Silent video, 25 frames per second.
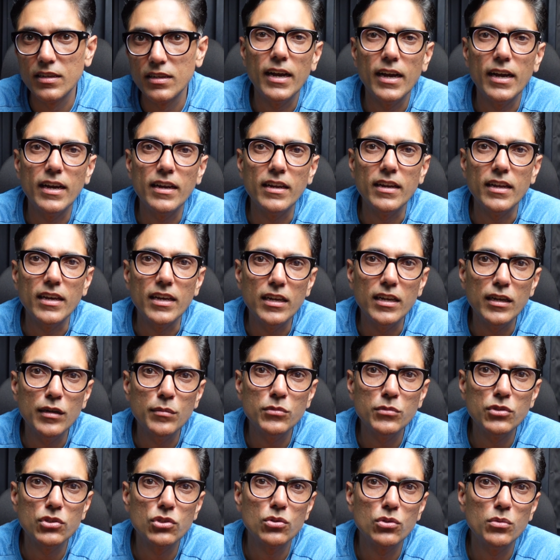and
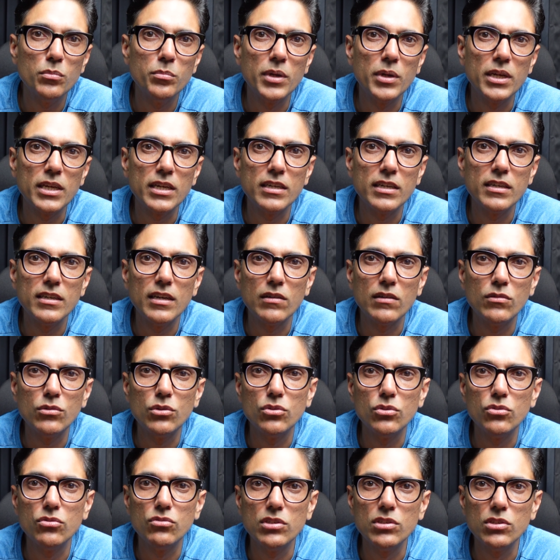aims to bring it down
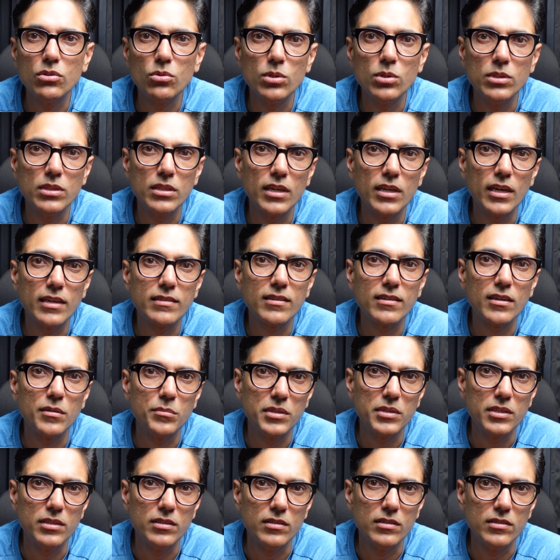to 0 in the next
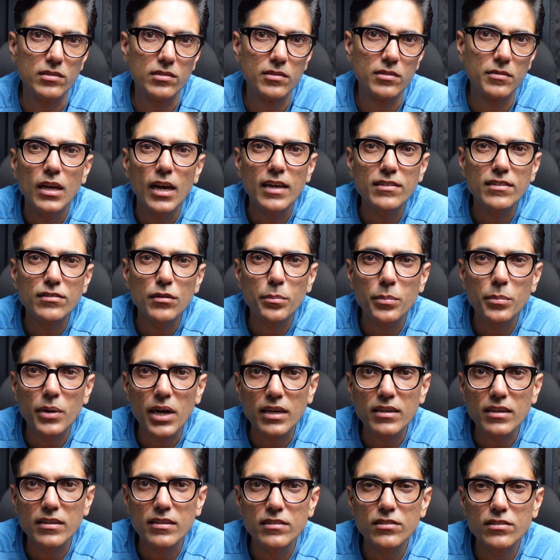coming years. As a
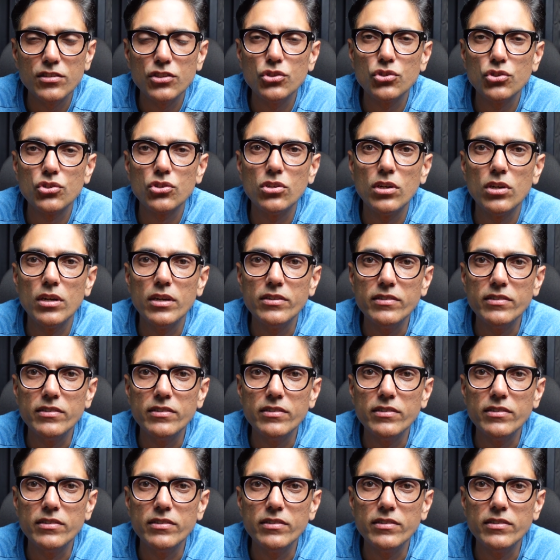practice, you should